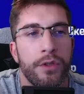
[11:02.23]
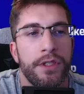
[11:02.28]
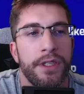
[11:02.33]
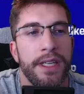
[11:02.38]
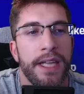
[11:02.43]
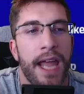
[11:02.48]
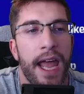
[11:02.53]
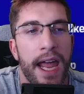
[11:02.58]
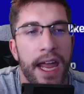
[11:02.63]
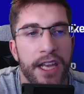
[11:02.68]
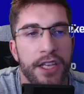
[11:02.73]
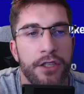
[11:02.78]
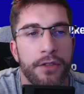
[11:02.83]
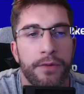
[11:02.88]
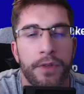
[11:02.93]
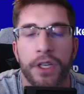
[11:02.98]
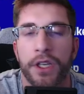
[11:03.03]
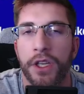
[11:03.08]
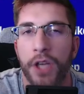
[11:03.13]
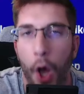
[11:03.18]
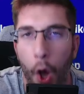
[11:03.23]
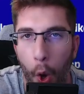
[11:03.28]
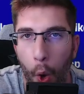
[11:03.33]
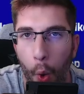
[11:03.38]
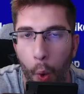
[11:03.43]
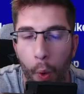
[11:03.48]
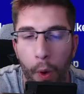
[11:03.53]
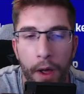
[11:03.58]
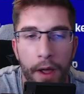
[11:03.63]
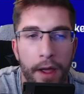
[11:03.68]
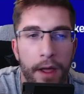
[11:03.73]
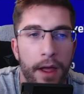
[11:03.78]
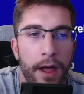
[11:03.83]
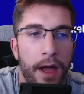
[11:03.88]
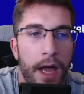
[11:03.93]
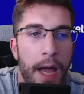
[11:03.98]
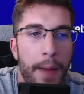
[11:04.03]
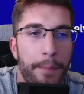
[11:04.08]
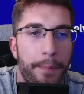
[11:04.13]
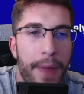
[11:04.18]
the edge of the goal
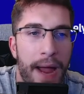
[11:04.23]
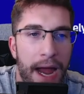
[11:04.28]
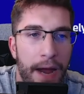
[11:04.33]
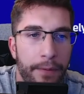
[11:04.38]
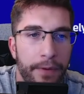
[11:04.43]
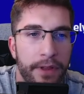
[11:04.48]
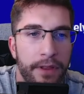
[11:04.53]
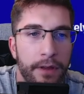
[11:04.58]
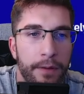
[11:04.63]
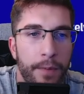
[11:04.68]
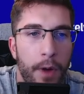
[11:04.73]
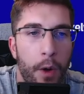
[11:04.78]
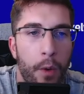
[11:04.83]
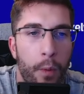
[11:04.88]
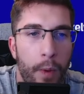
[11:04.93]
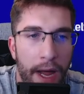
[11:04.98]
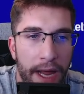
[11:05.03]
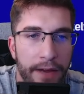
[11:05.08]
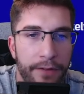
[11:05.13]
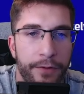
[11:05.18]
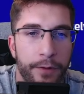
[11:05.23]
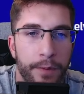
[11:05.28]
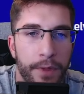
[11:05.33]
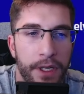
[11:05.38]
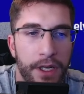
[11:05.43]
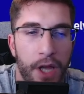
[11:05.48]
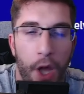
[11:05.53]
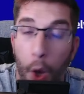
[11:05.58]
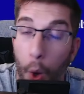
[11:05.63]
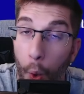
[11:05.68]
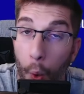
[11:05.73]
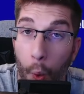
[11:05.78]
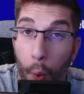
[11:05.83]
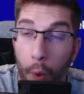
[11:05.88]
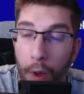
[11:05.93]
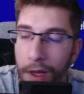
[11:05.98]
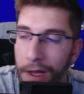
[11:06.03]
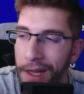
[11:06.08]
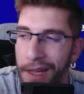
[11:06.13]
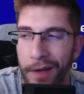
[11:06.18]
and parry them away from the goal.
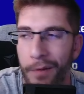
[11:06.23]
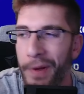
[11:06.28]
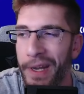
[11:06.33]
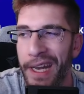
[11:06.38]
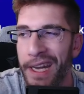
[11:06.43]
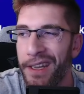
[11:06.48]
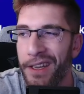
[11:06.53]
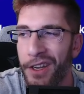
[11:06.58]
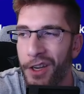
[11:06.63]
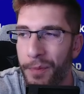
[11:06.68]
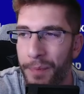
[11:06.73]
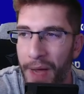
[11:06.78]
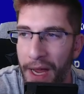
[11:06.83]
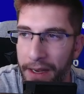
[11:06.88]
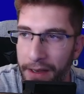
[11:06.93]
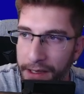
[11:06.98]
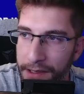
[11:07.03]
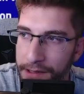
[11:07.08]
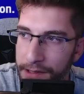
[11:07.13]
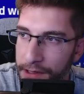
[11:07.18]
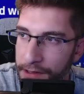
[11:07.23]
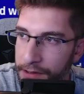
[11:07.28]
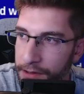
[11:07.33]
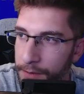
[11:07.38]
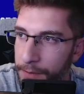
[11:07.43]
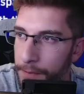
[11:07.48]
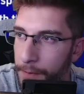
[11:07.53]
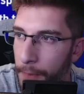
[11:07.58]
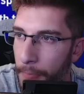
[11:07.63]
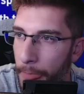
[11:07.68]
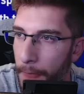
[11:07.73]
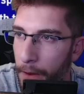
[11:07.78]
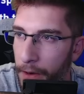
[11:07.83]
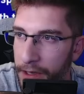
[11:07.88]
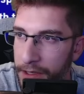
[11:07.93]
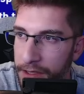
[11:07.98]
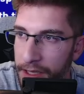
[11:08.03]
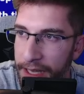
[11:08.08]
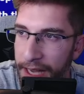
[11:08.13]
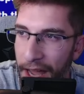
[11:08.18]
We need a new penalty system,
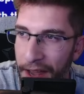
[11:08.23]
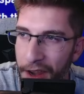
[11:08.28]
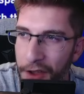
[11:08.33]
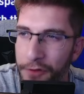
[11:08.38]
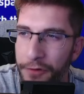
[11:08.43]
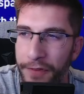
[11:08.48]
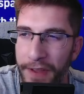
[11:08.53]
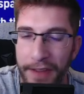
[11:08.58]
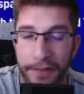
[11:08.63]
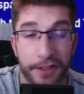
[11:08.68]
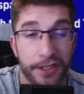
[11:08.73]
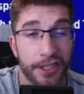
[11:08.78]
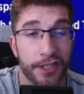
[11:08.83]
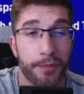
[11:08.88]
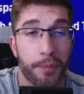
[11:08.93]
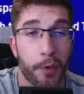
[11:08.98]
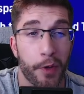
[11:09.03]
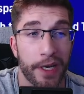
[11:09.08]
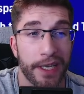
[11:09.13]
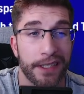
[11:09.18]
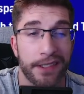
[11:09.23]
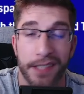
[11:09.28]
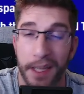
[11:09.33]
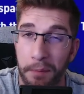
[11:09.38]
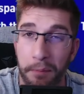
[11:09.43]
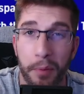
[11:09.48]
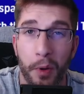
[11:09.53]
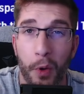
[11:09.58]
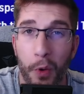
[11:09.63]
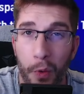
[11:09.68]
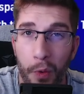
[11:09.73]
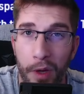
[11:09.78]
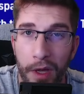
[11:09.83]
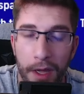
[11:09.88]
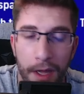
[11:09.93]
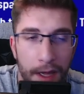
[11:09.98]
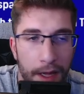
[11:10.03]
honestly. I know FIFA's is pretty simple,